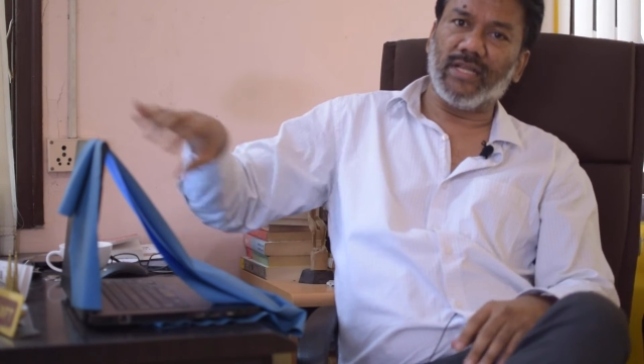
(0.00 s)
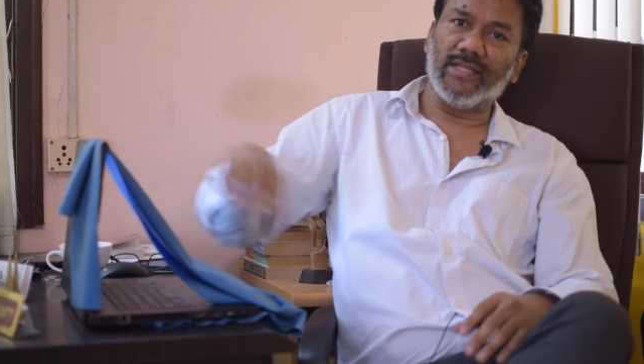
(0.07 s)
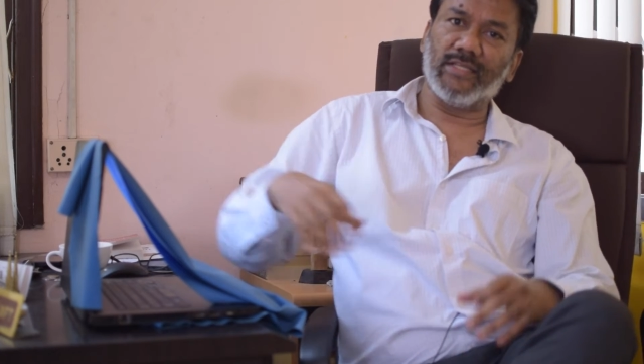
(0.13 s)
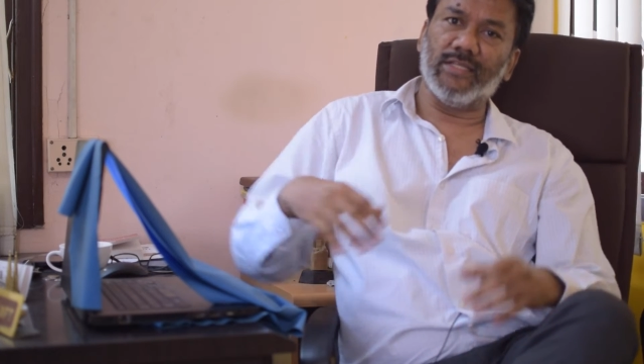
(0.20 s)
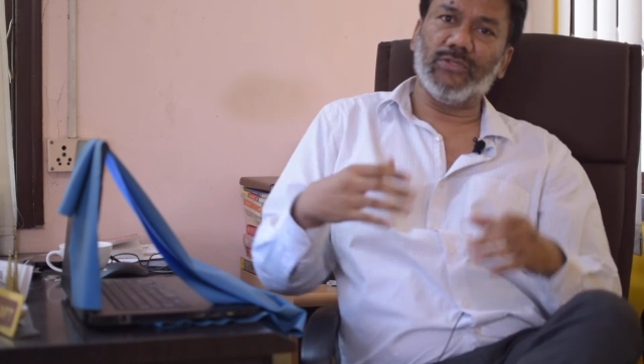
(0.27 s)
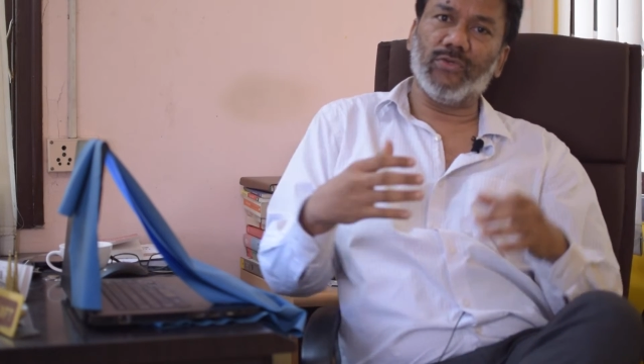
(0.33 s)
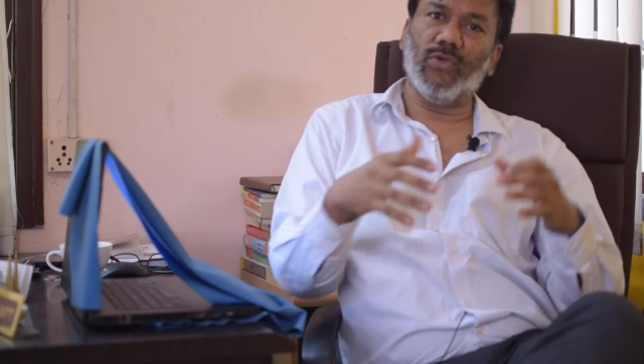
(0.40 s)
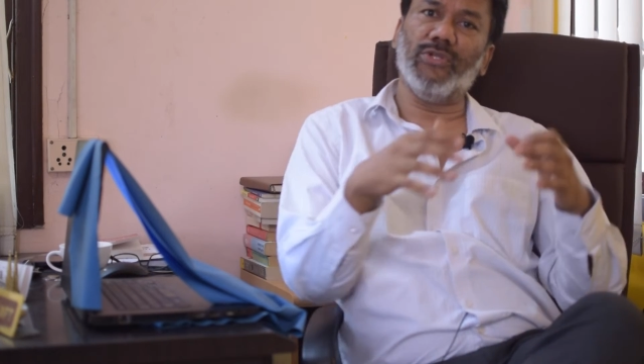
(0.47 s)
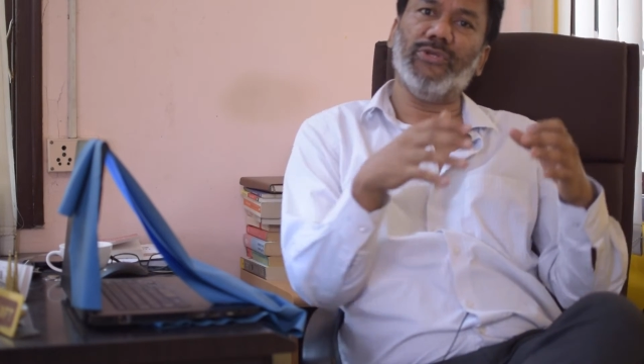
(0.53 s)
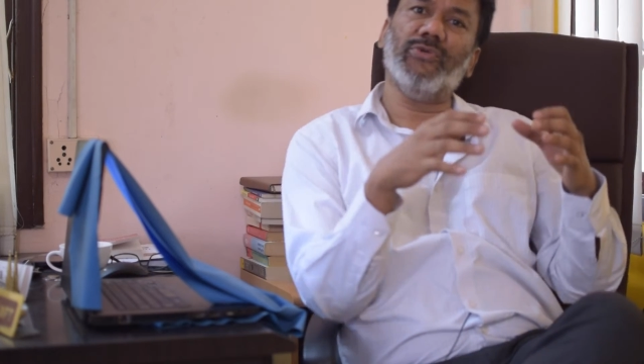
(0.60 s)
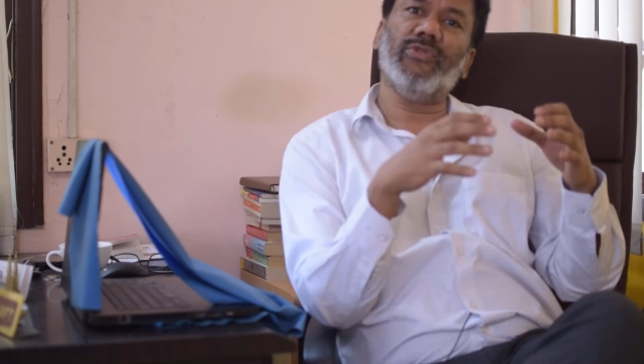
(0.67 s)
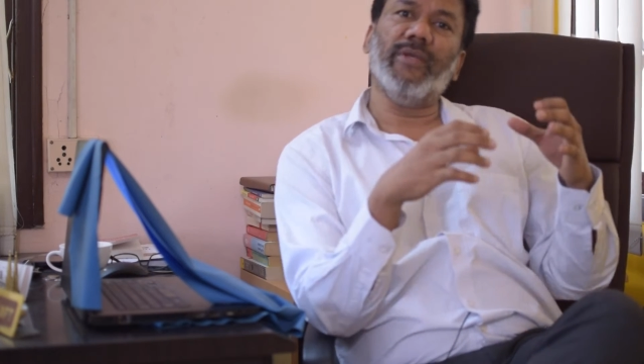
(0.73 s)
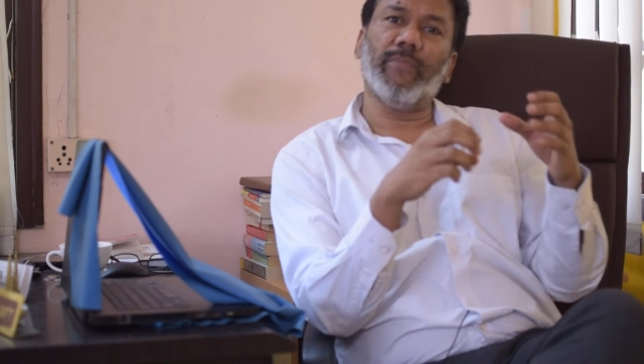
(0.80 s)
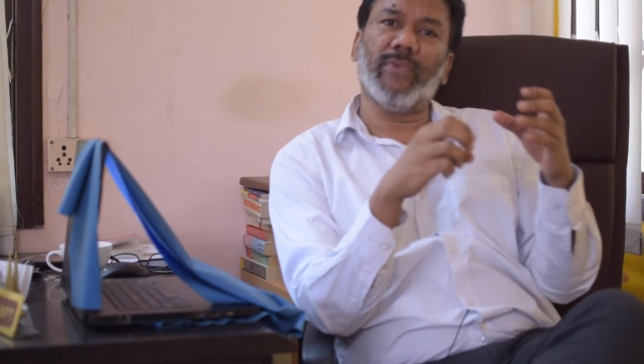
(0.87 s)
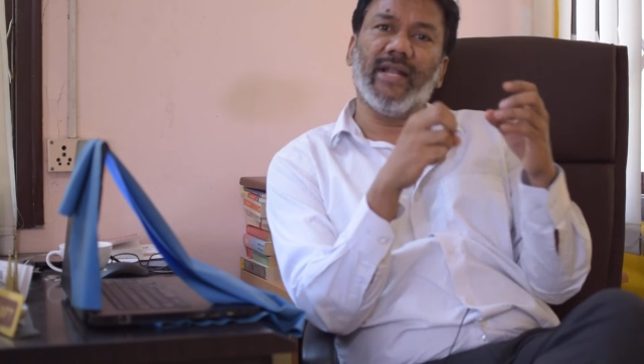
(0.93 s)
As I told you,
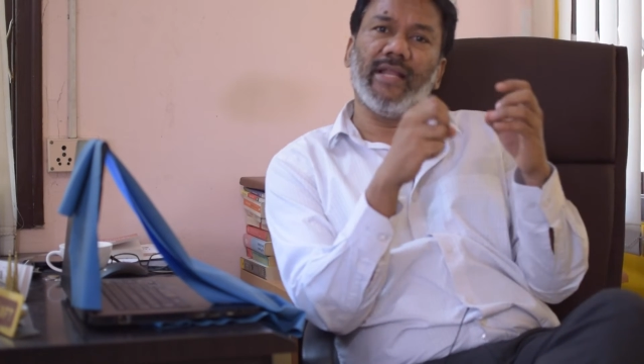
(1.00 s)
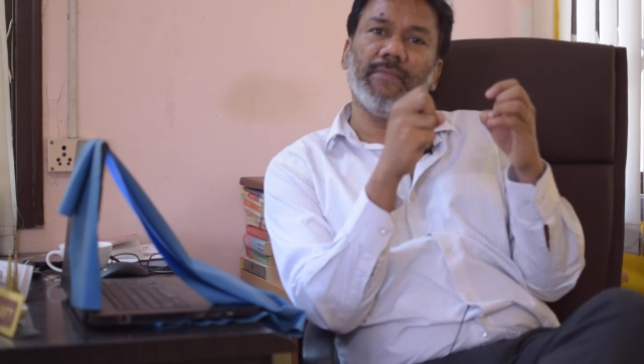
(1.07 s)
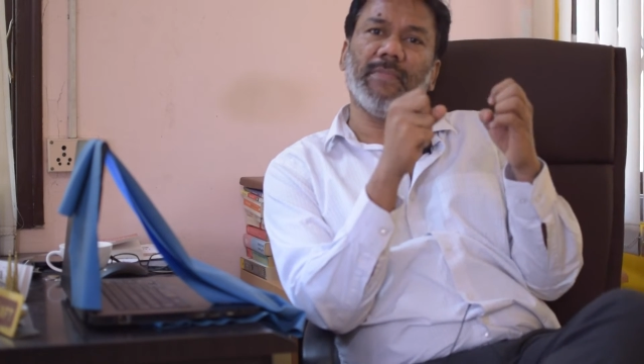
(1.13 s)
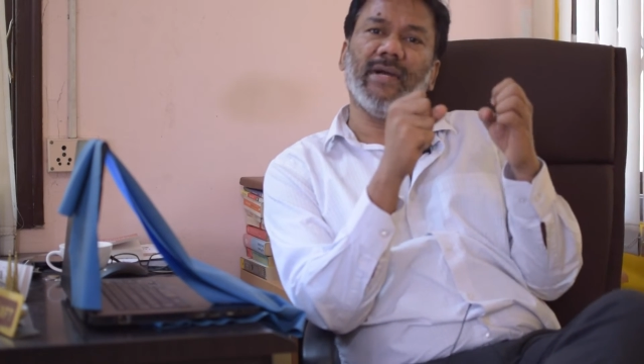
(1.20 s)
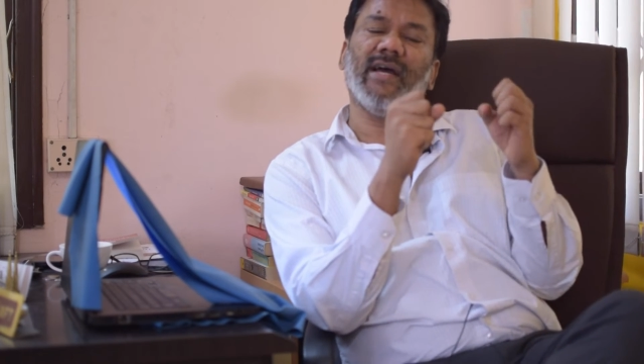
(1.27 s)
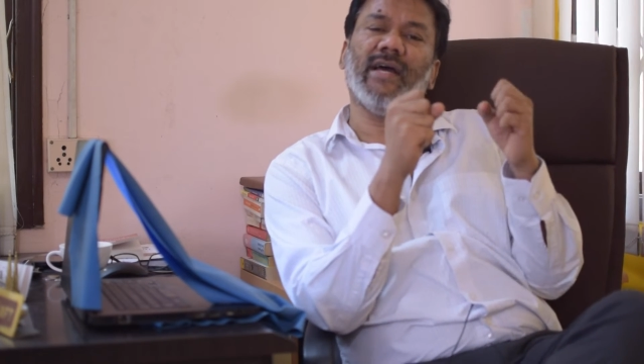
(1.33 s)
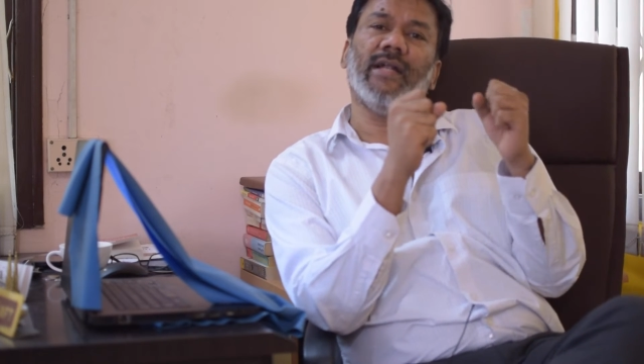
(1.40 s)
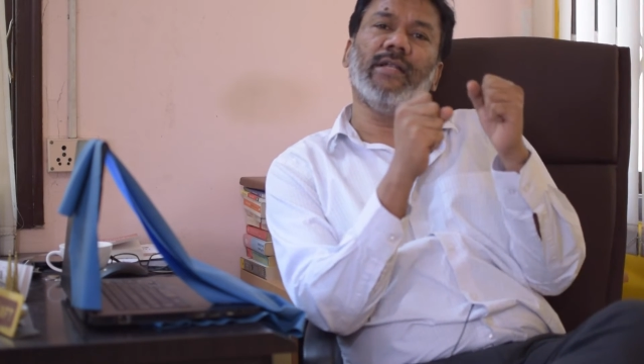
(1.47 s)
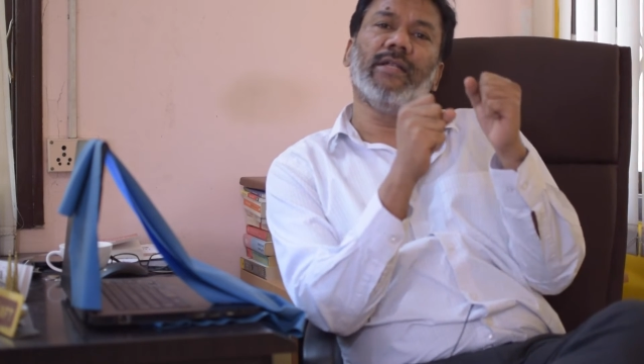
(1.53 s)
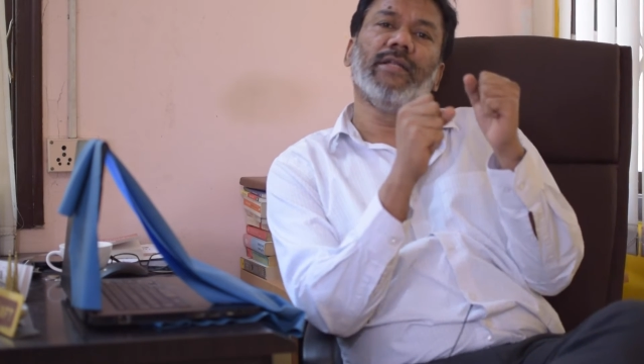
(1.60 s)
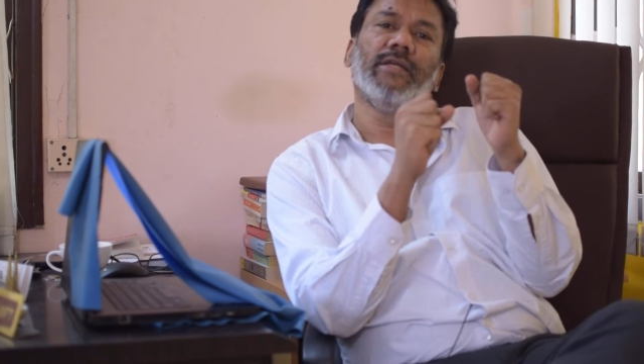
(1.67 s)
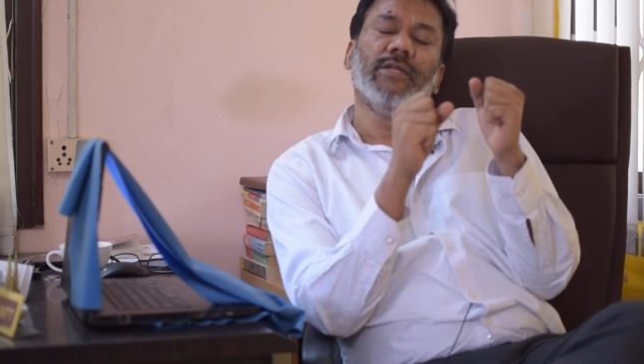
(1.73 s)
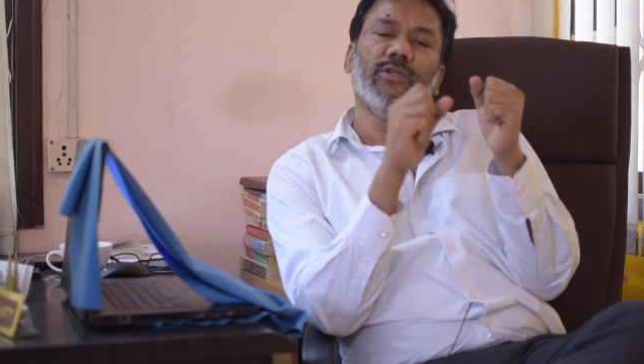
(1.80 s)
the important part